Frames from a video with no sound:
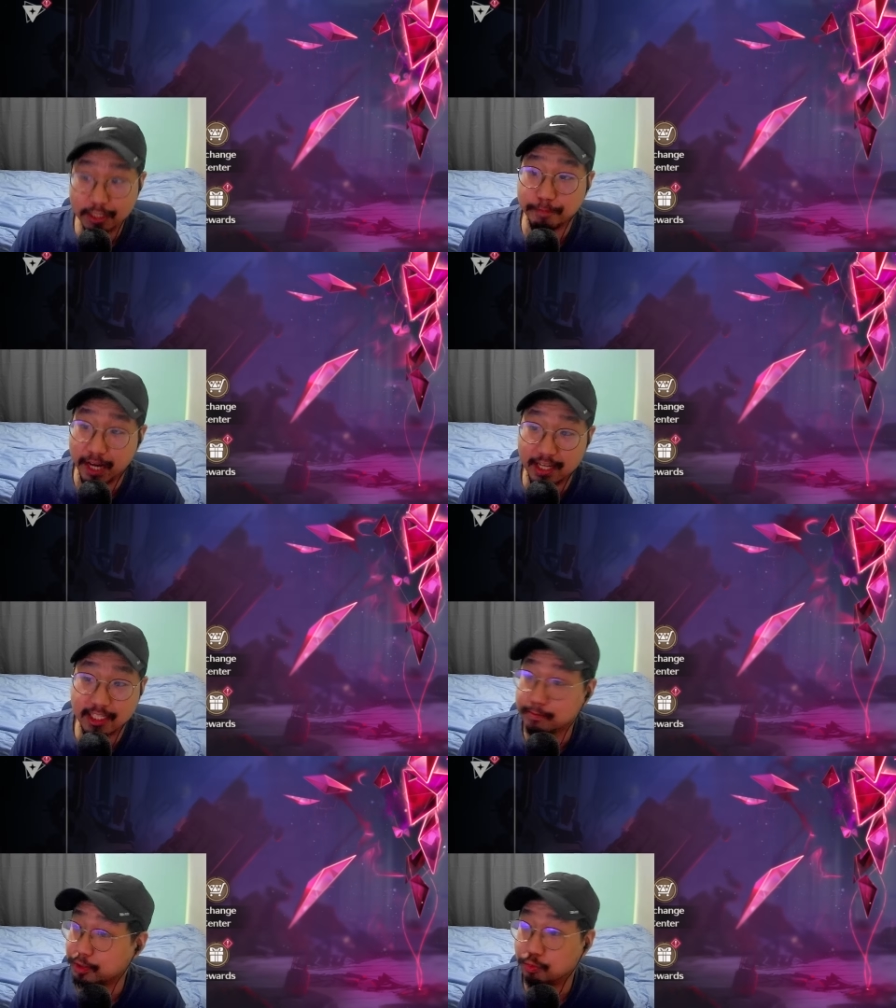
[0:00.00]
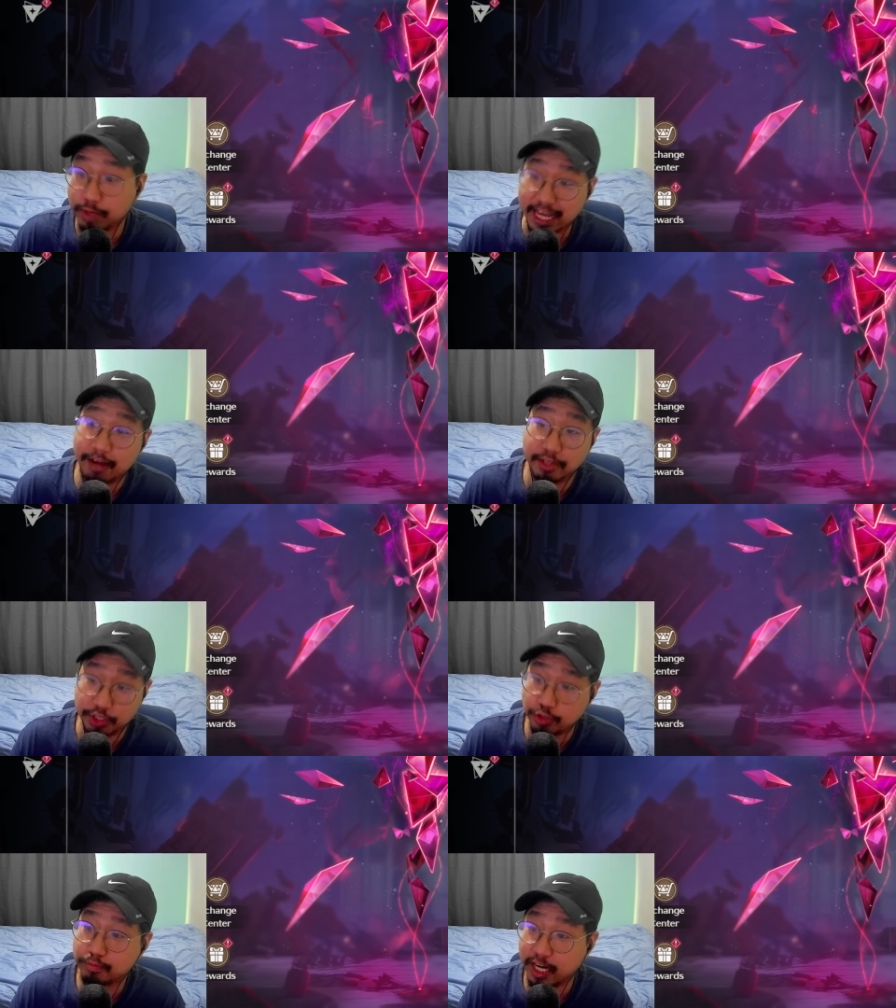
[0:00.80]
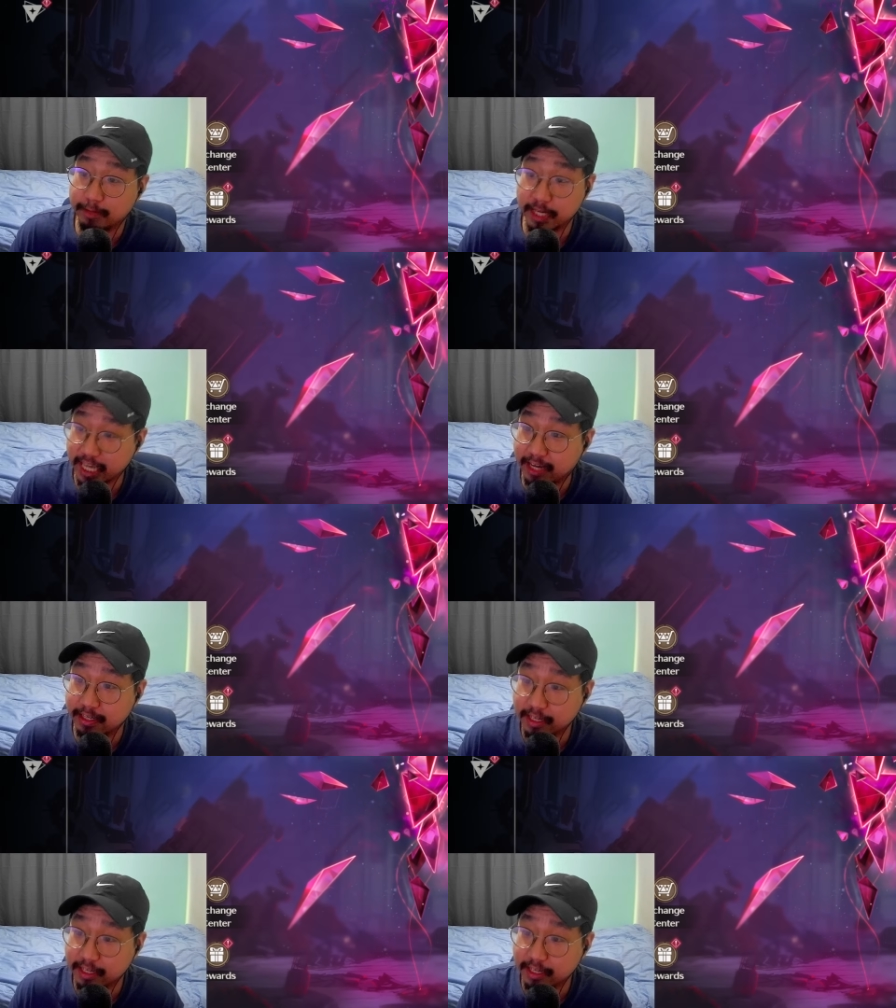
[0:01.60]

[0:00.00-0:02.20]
possible without the tune break mechanic,